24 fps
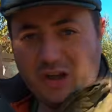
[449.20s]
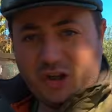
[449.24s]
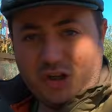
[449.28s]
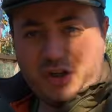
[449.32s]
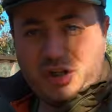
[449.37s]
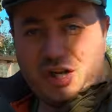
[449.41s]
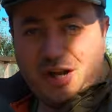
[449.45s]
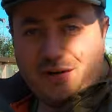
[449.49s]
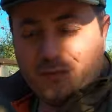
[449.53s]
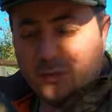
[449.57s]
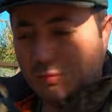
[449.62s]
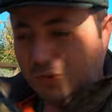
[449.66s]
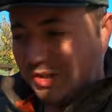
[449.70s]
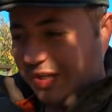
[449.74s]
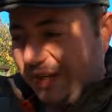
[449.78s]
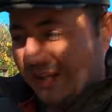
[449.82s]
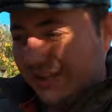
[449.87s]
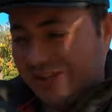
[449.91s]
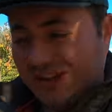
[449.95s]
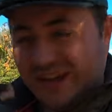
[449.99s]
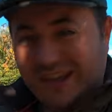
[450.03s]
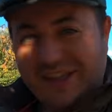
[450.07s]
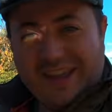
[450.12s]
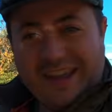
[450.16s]
shovels.
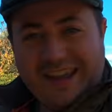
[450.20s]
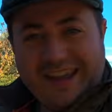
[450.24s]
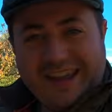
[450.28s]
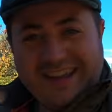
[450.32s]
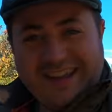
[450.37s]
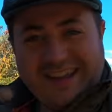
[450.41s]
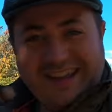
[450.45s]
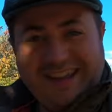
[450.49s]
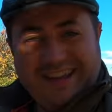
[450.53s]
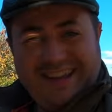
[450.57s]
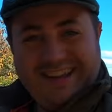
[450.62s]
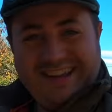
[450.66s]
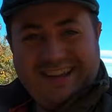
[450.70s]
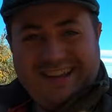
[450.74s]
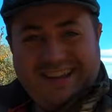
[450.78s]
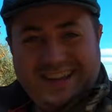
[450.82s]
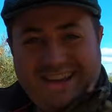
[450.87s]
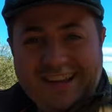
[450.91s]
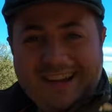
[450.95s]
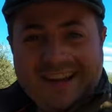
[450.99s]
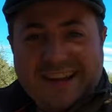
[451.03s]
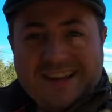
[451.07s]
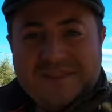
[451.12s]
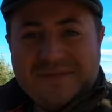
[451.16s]
So they
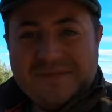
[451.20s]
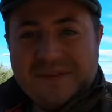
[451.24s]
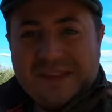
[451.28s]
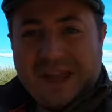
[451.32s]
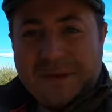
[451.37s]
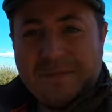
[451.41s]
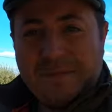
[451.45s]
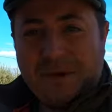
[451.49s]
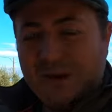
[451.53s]
they